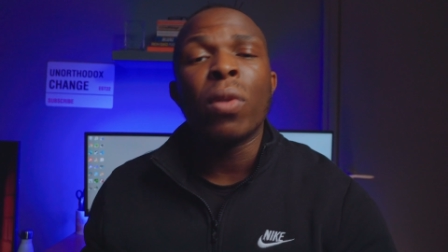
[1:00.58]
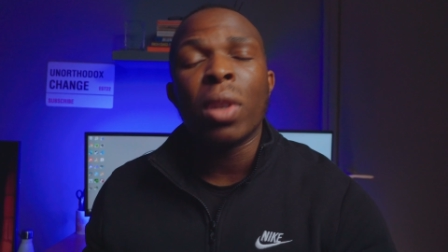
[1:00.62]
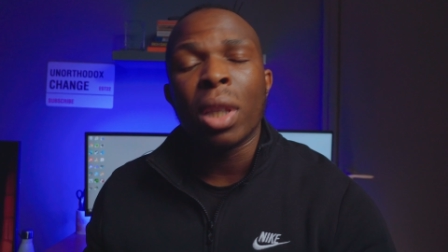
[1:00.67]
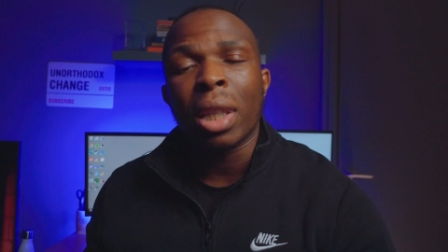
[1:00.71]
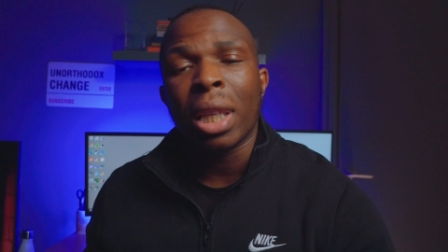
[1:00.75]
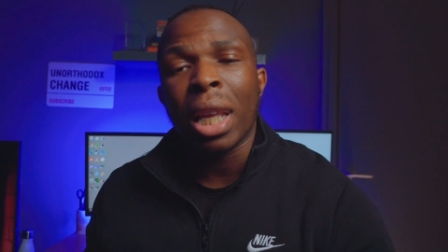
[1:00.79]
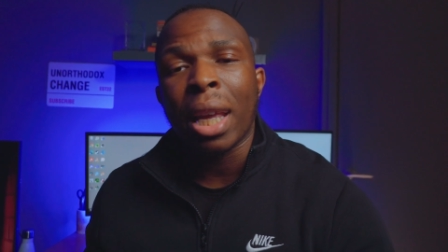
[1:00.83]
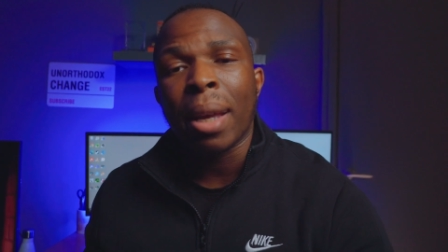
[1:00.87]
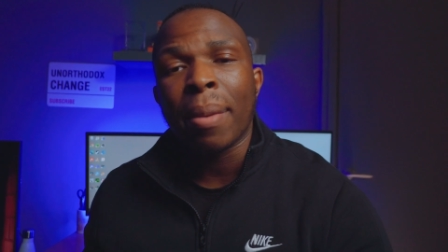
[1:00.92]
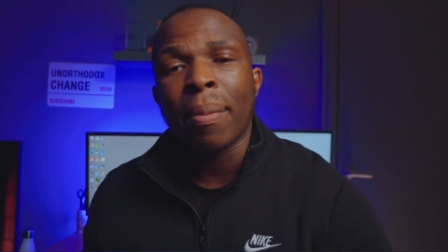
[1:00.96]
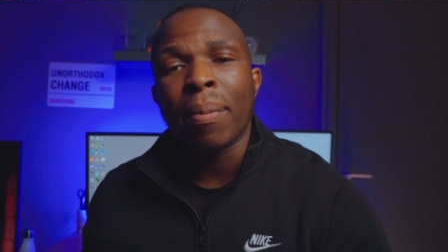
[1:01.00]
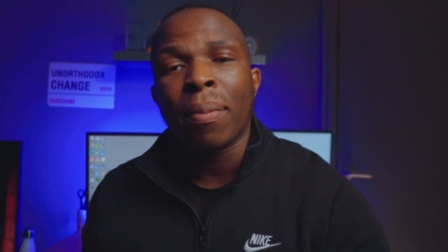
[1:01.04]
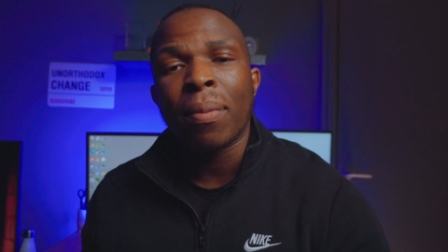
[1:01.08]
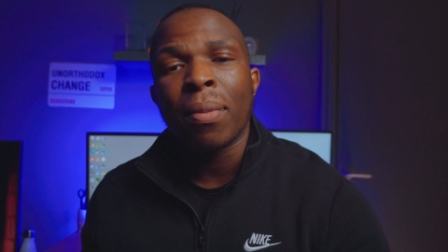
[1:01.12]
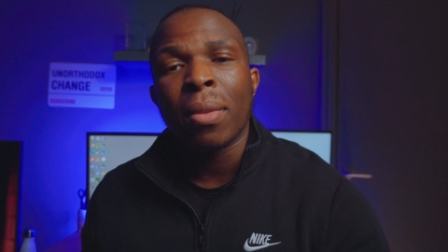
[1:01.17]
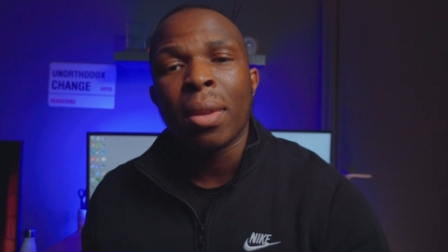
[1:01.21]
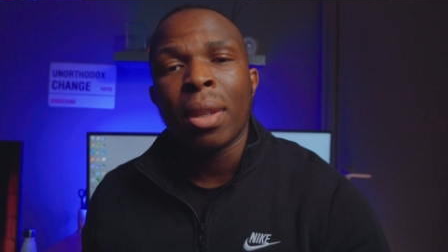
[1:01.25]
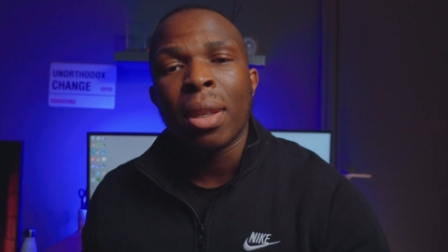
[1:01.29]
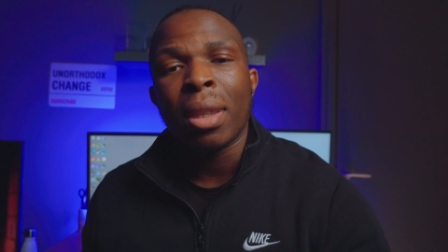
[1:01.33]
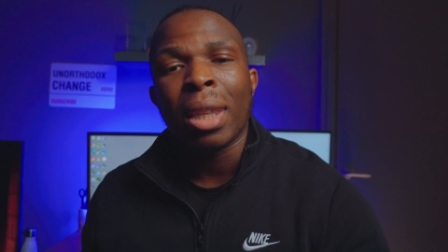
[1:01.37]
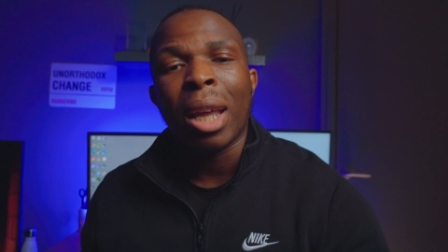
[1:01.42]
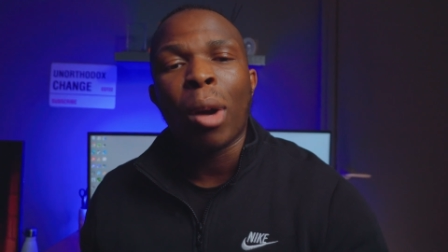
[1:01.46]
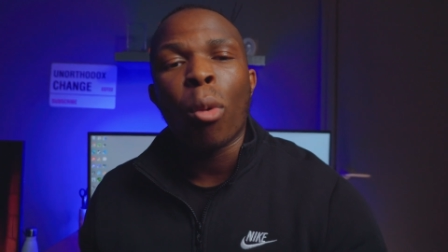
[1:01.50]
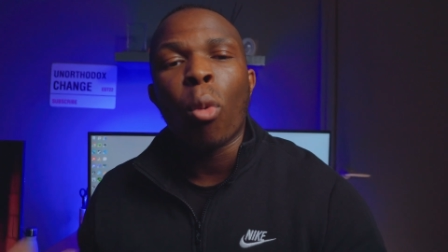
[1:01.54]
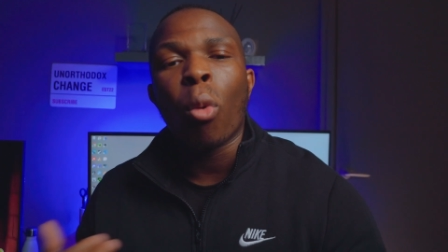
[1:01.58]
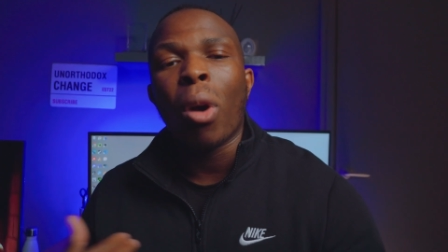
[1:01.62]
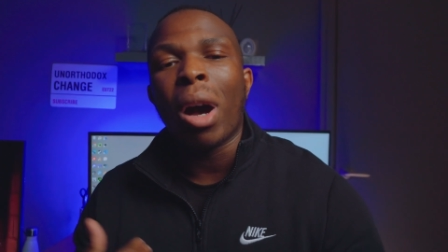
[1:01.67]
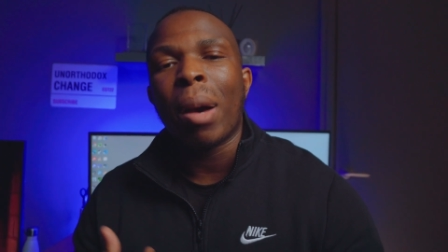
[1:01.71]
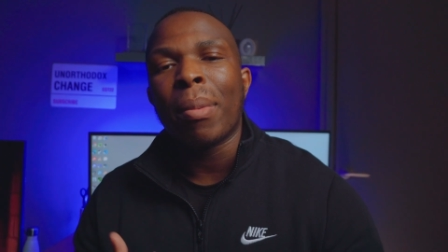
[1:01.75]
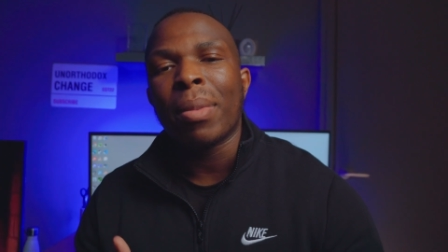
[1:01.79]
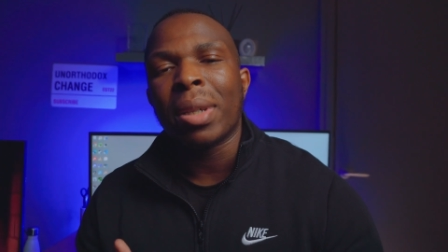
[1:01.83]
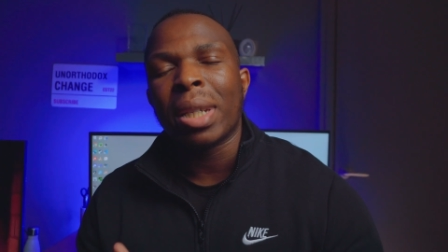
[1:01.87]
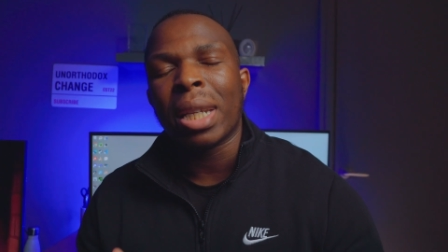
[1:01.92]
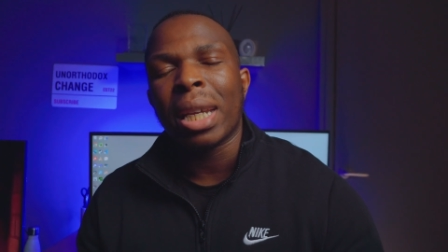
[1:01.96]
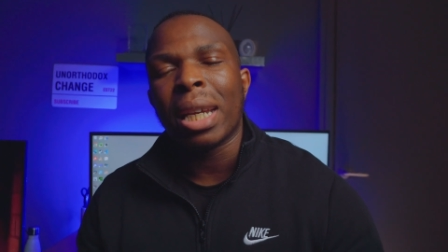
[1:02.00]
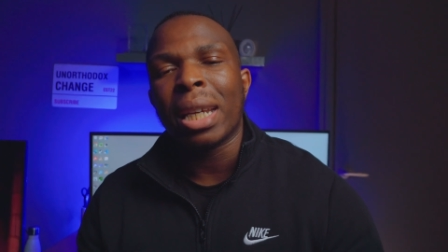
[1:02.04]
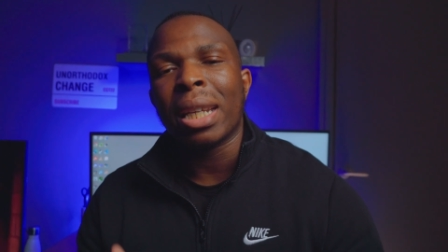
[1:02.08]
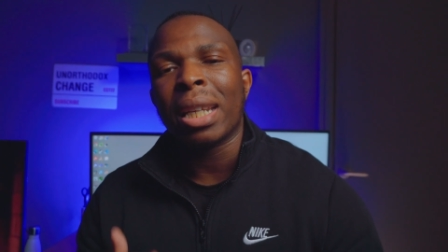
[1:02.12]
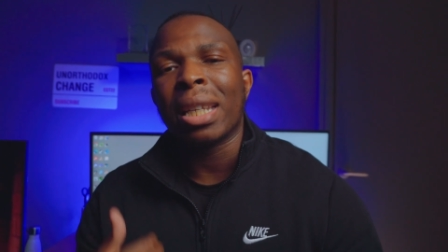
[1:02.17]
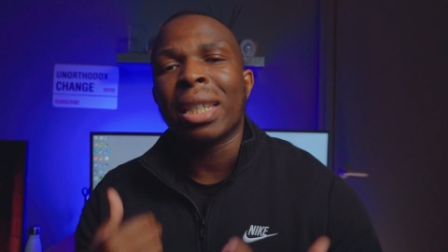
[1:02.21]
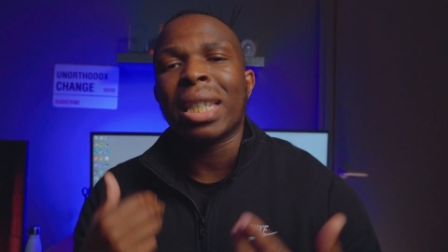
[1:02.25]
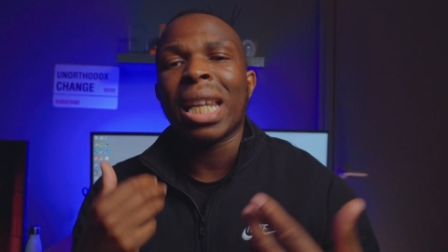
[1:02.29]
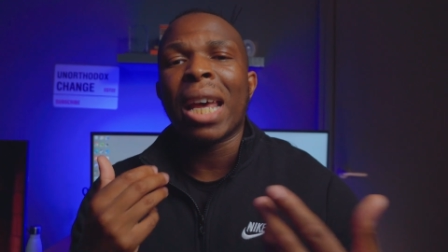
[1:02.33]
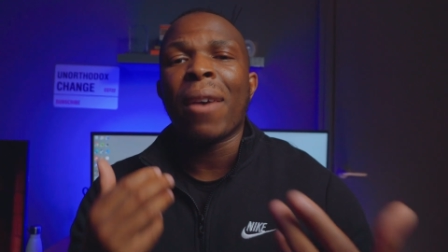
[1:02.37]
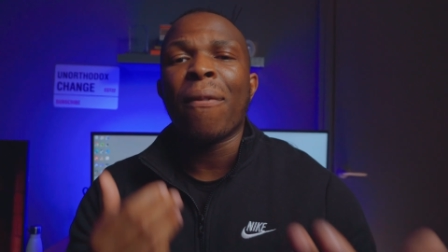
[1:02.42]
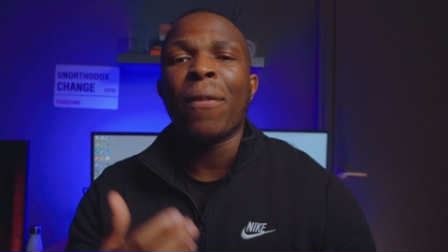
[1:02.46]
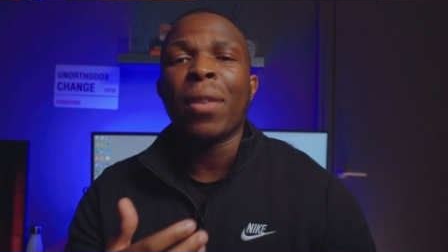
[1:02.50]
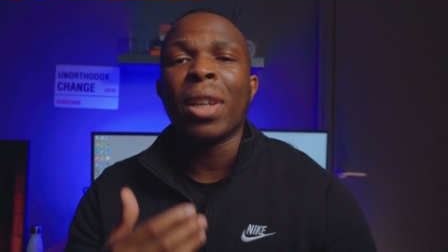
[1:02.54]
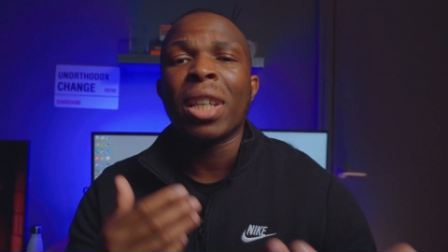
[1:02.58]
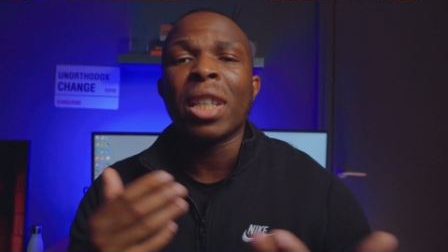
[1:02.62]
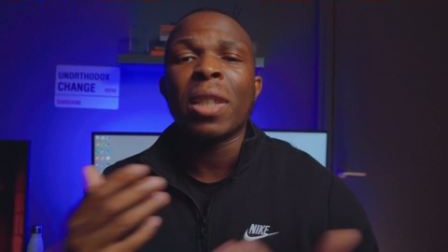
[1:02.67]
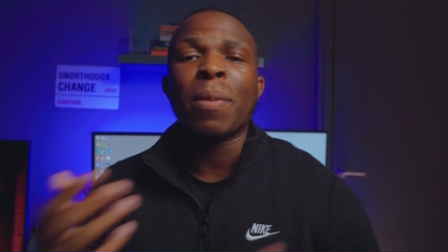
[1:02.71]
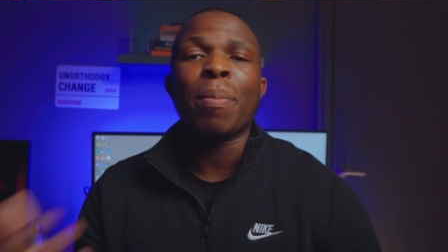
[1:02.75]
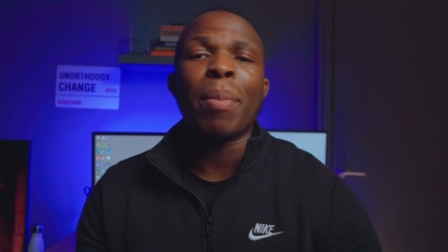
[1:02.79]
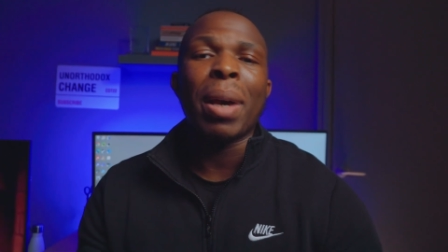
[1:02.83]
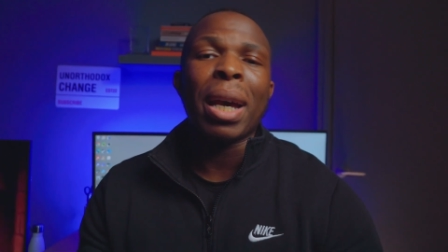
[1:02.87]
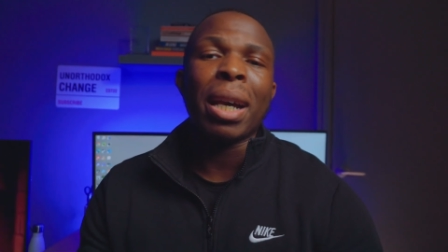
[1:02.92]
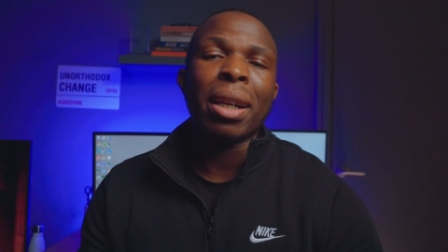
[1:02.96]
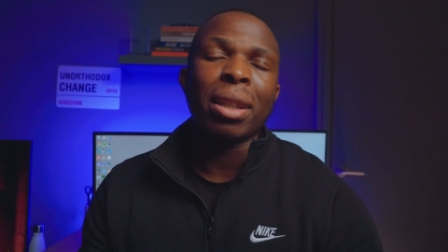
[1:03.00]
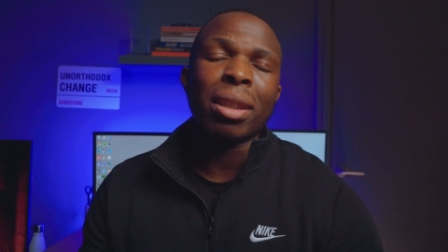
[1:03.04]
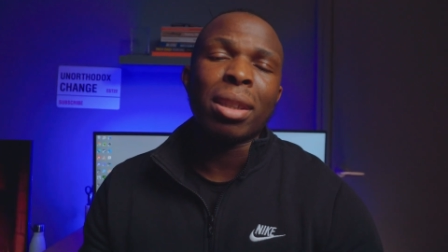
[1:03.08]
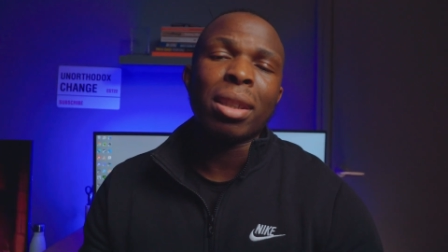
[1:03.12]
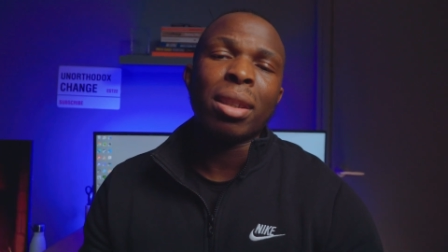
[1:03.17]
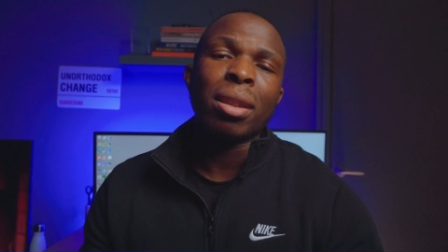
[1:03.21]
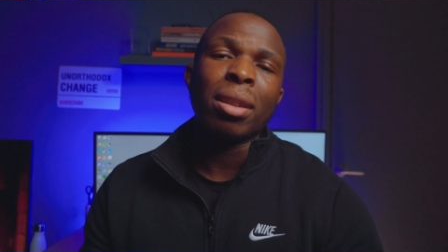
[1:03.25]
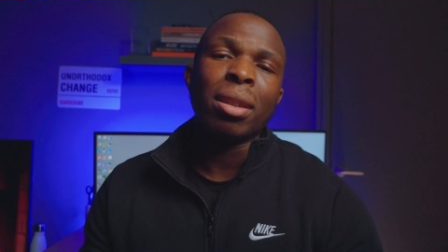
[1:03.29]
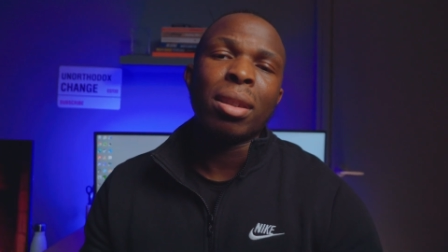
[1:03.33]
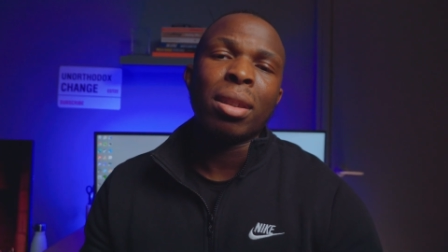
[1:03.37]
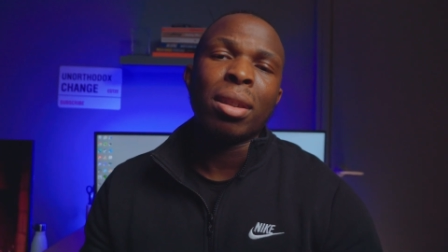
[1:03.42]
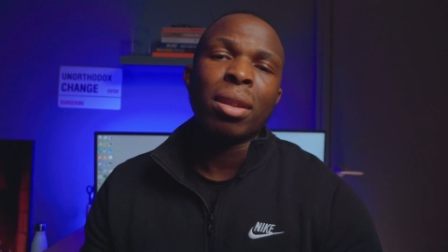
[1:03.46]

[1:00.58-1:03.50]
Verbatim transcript: to them that what I'm saying is evidence backed.